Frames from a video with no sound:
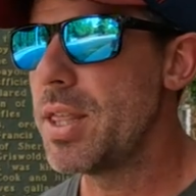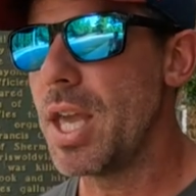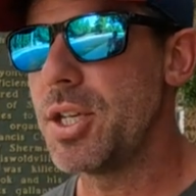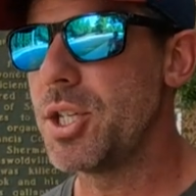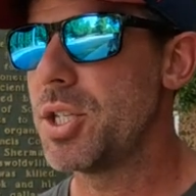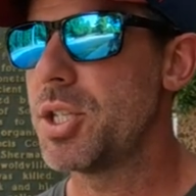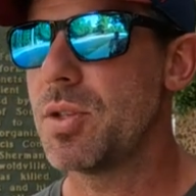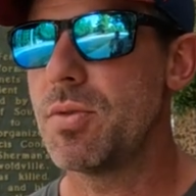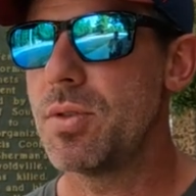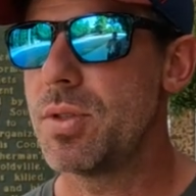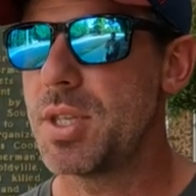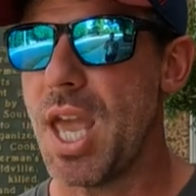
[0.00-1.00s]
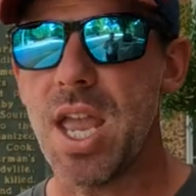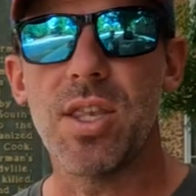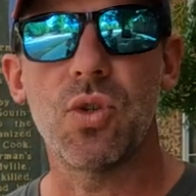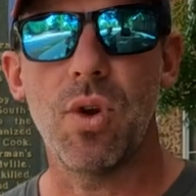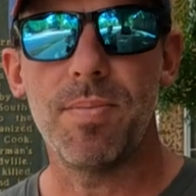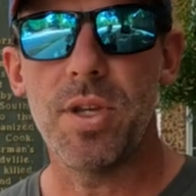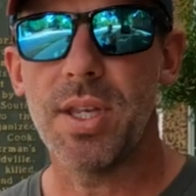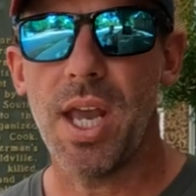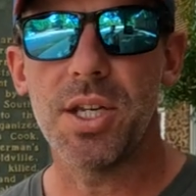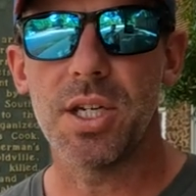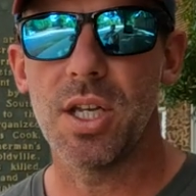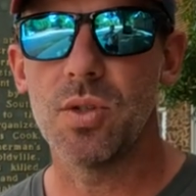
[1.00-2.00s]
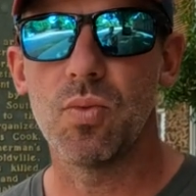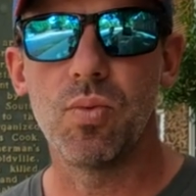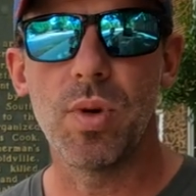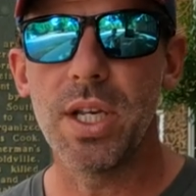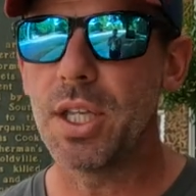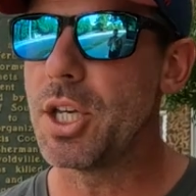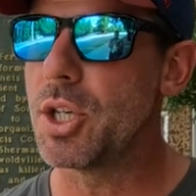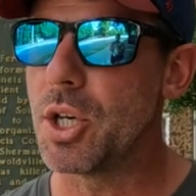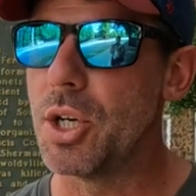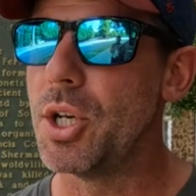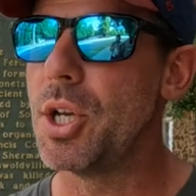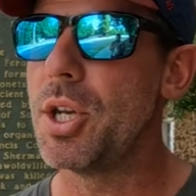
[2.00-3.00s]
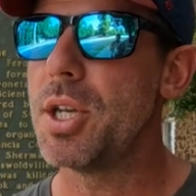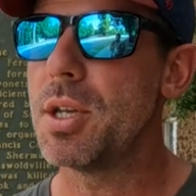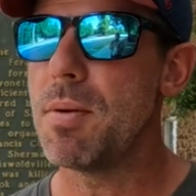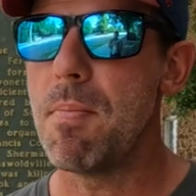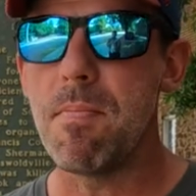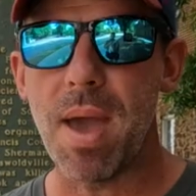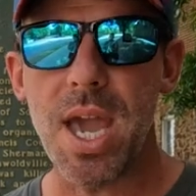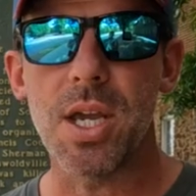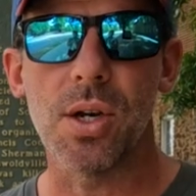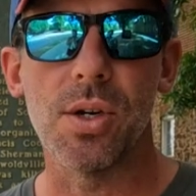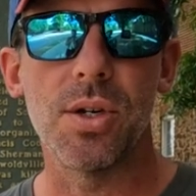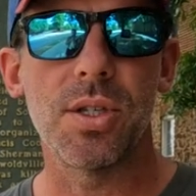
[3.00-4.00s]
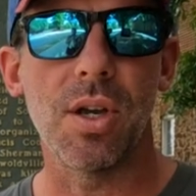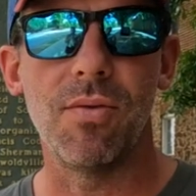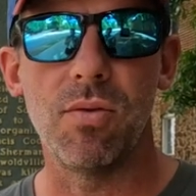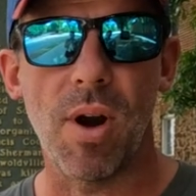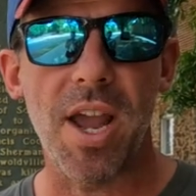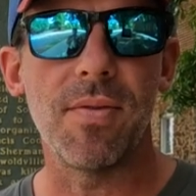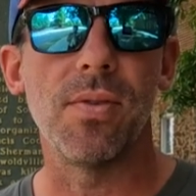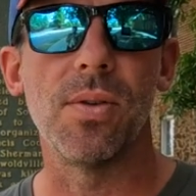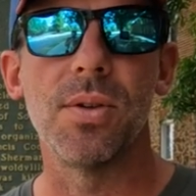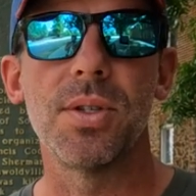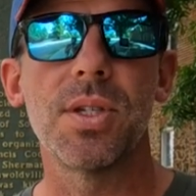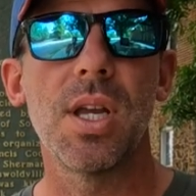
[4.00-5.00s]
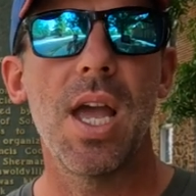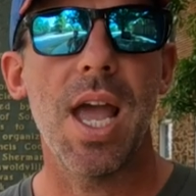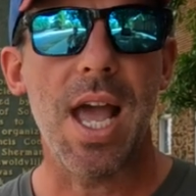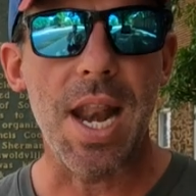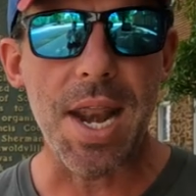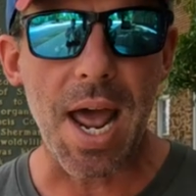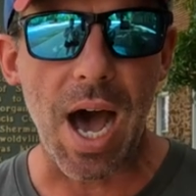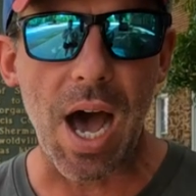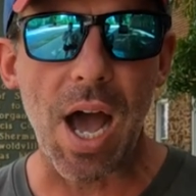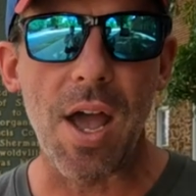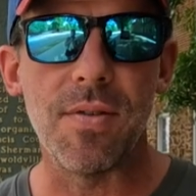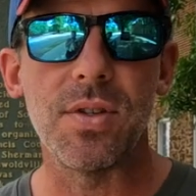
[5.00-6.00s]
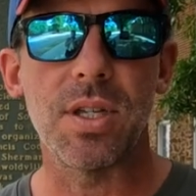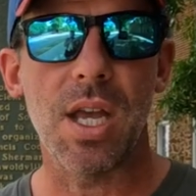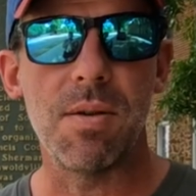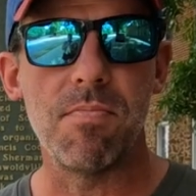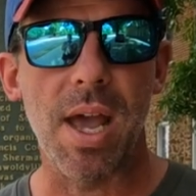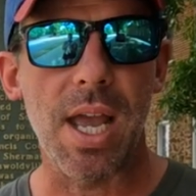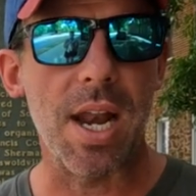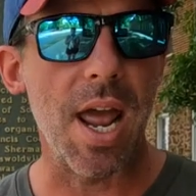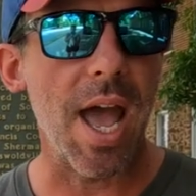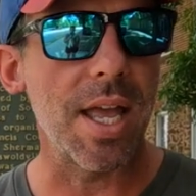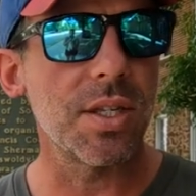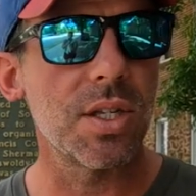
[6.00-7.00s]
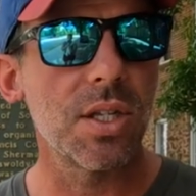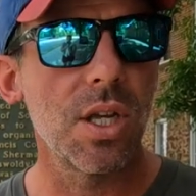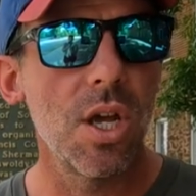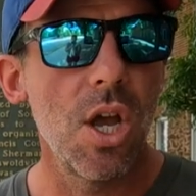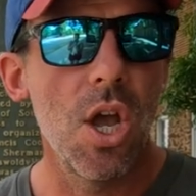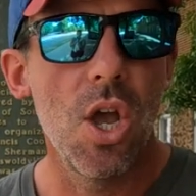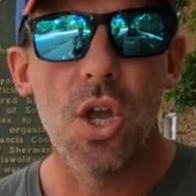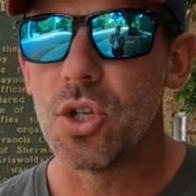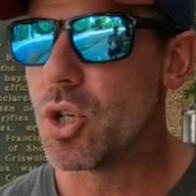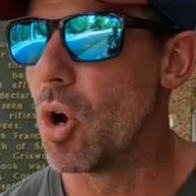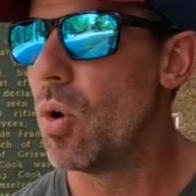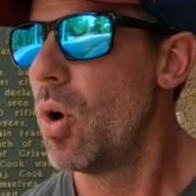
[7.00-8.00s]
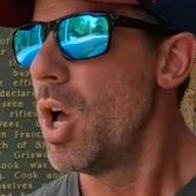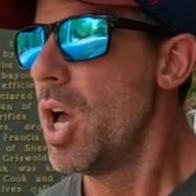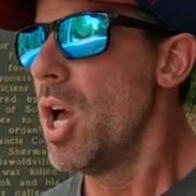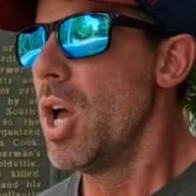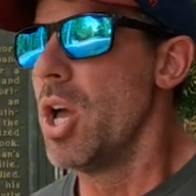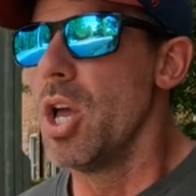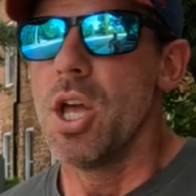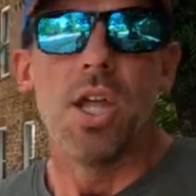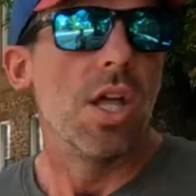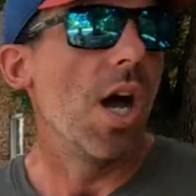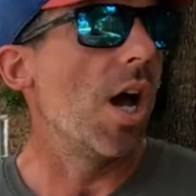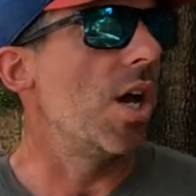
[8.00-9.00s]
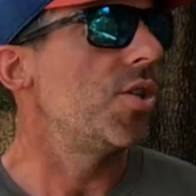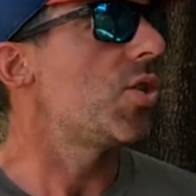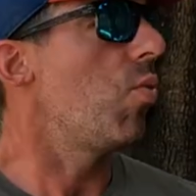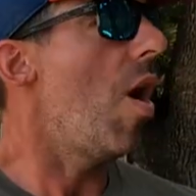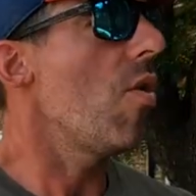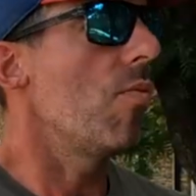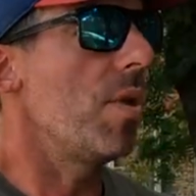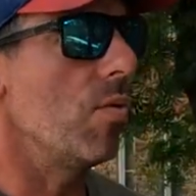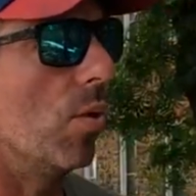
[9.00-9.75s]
they just gained this reputation as really good makers of rifles and knives and bayonets. So just walk with